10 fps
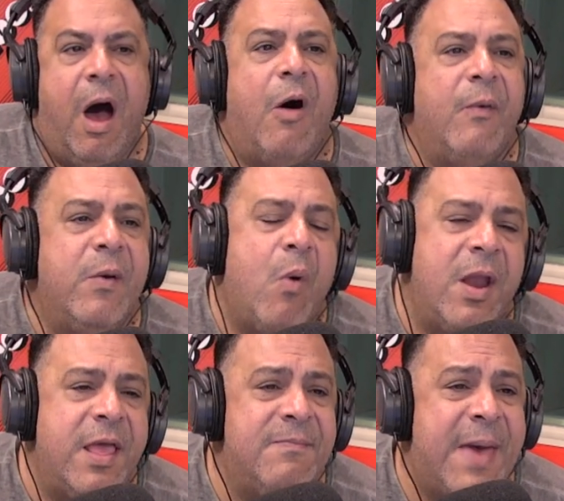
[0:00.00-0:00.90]
Oh, we
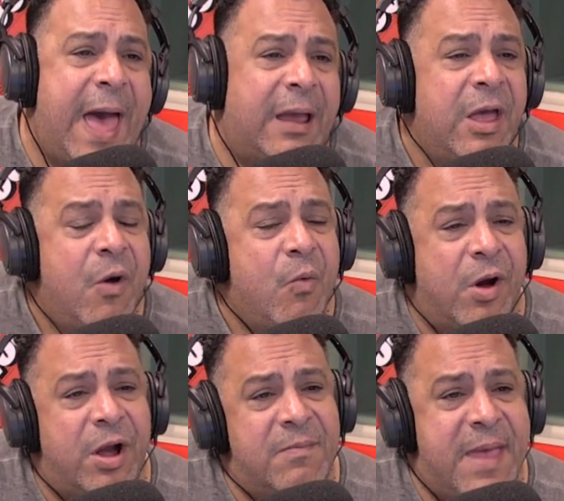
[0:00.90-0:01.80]
want him back.
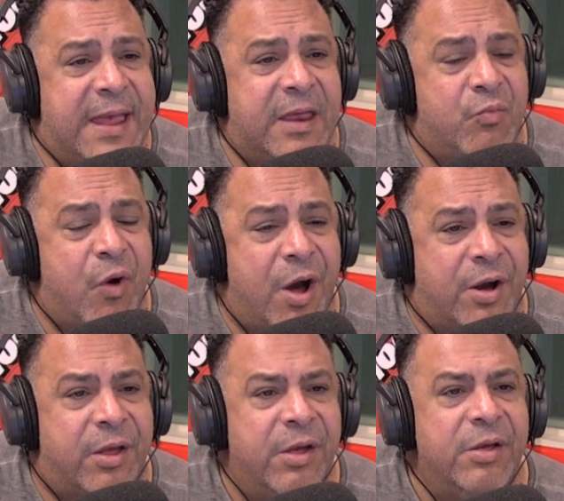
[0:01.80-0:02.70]
We're going to make it
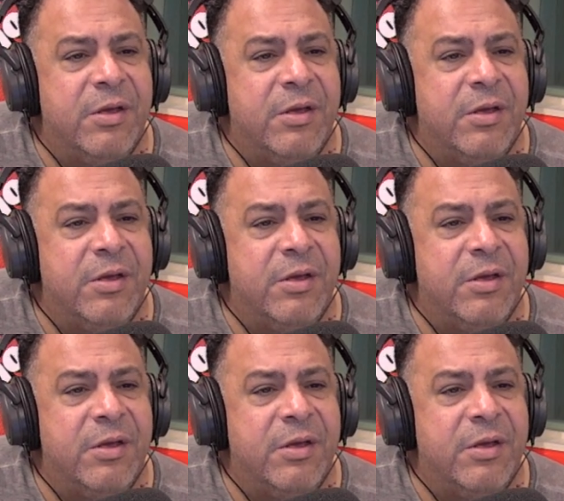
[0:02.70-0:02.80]
work.